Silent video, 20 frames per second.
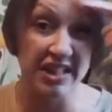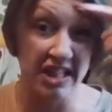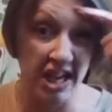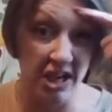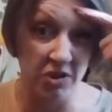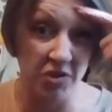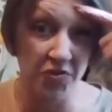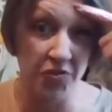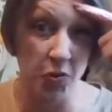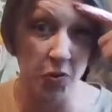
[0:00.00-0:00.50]
got the
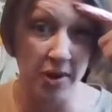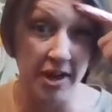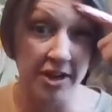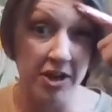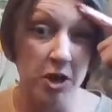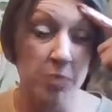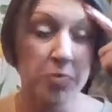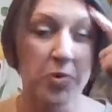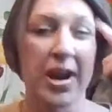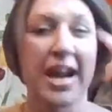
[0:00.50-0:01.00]
140 in
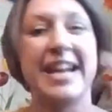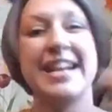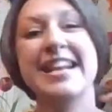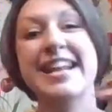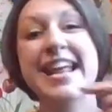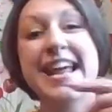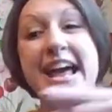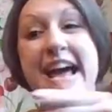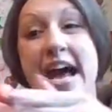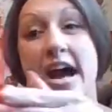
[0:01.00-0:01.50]
your brain.
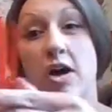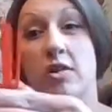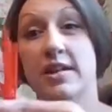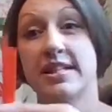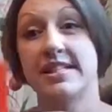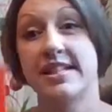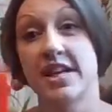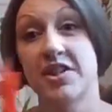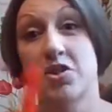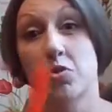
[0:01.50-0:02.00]
Now
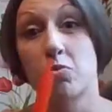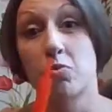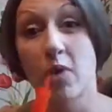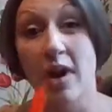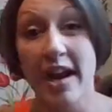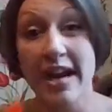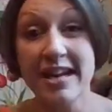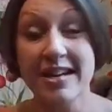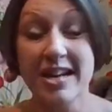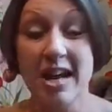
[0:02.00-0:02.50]
let's get the
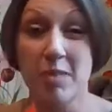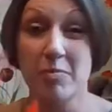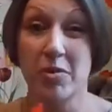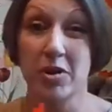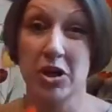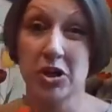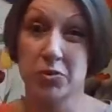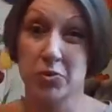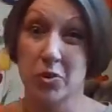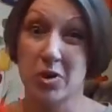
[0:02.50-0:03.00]
right number
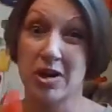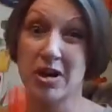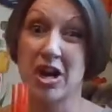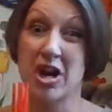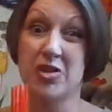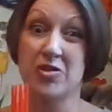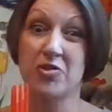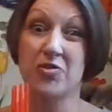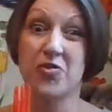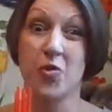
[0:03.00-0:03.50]
because we're on
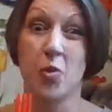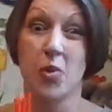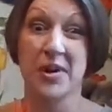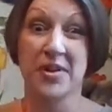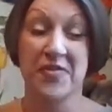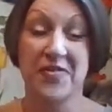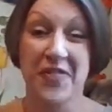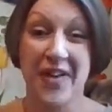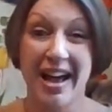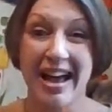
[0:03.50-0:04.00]

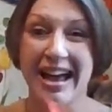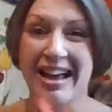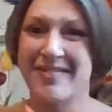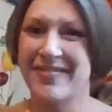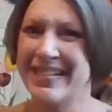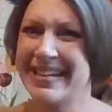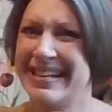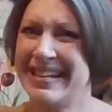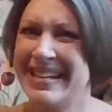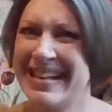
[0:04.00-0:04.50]

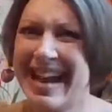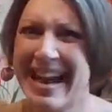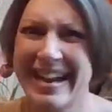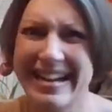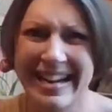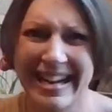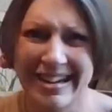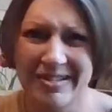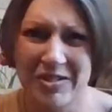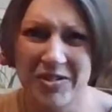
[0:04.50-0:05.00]
145, not
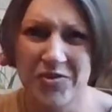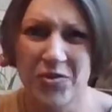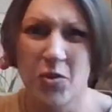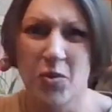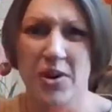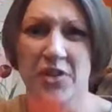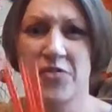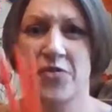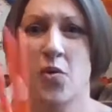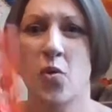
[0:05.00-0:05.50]

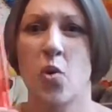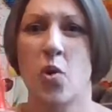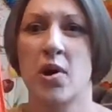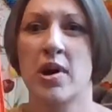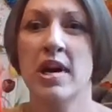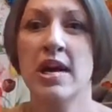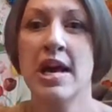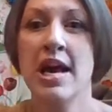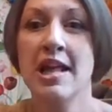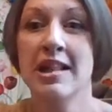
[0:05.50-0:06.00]
144.
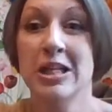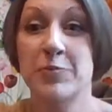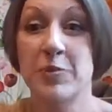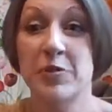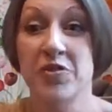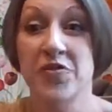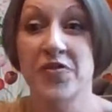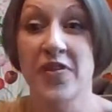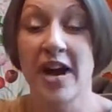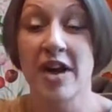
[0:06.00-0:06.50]
Let's put
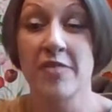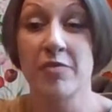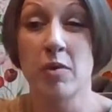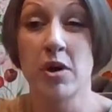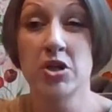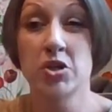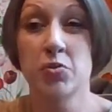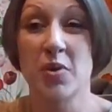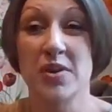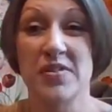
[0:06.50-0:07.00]
the five
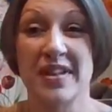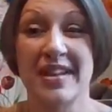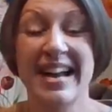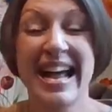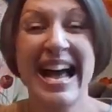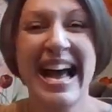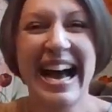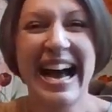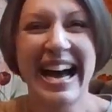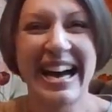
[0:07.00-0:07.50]
ones with it.
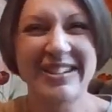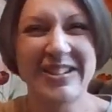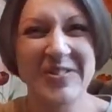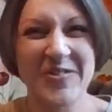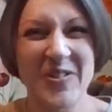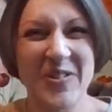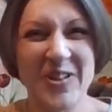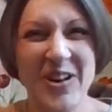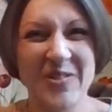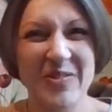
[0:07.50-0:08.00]

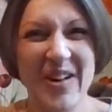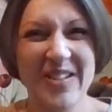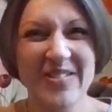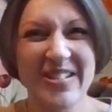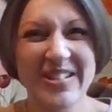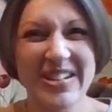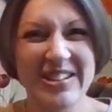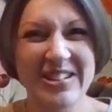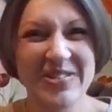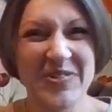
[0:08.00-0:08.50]
141,
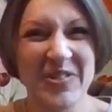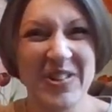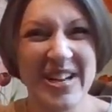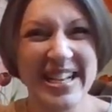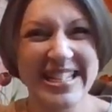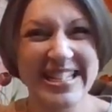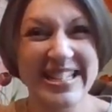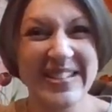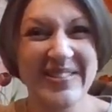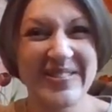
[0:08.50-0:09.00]

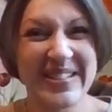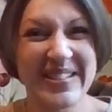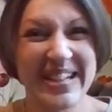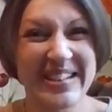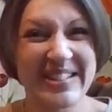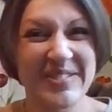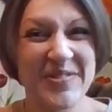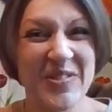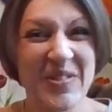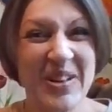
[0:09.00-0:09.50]
142,
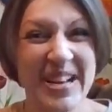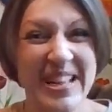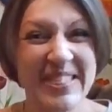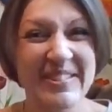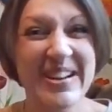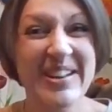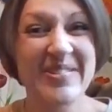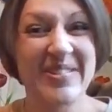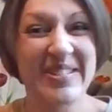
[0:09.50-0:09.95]
143,